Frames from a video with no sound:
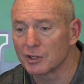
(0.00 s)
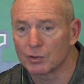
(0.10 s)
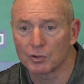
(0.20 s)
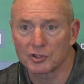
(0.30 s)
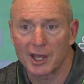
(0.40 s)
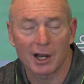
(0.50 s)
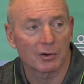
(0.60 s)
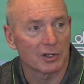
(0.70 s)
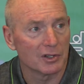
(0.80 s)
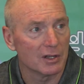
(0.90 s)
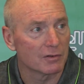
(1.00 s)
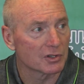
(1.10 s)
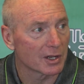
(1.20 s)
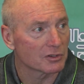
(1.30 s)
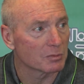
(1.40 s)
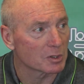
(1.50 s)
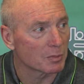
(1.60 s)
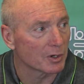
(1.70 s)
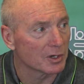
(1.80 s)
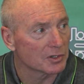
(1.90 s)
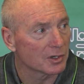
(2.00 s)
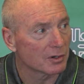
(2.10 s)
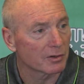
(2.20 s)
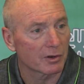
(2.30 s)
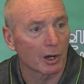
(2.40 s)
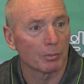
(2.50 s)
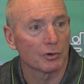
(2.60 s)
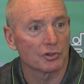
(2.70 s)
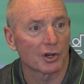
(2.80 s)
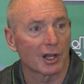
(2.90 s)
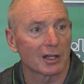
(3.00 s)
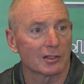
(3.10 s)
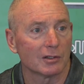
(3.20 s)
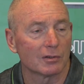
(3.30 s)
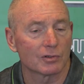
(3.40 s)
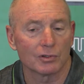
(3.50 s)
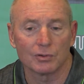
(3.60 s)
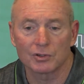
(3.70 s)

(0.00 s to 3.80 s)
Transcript: And of course, Dowrey and Devers have some experience in there. They're helping those young guys along too.